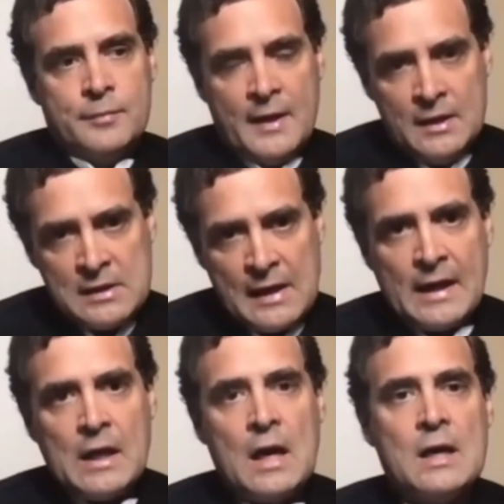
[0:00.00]
things
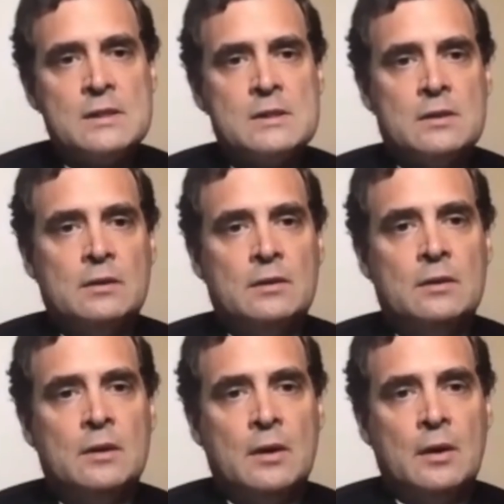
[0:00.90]
like caste,
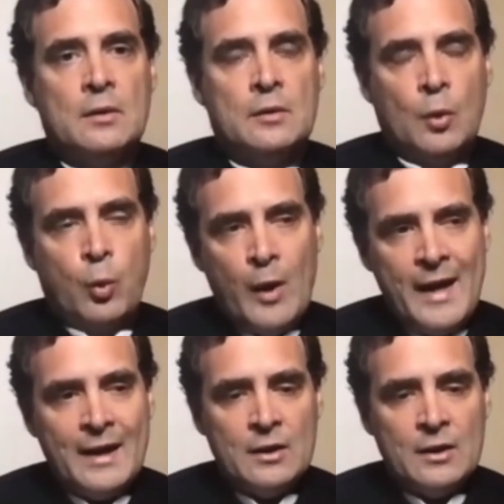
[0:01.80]
the way